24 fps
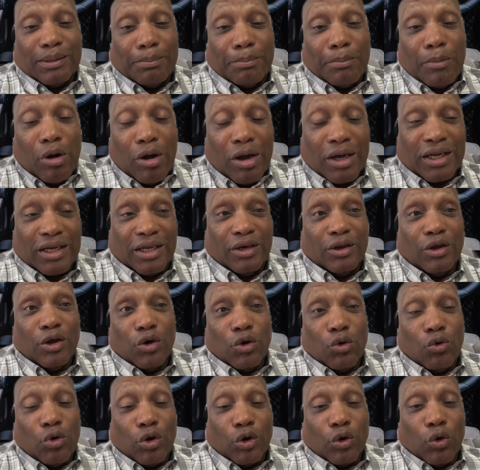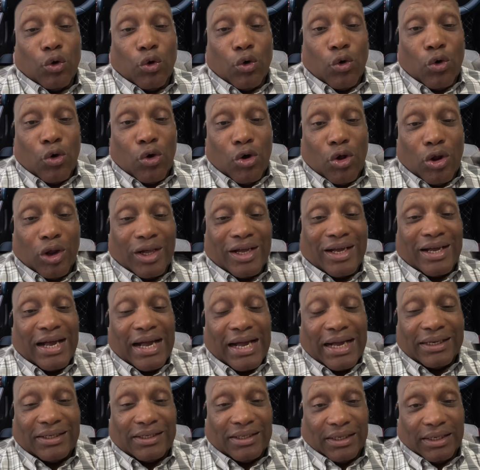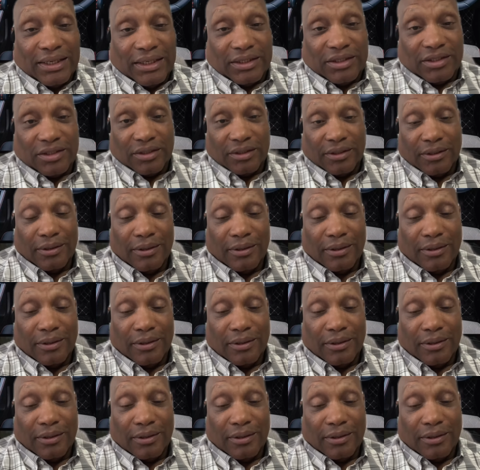market on all continents,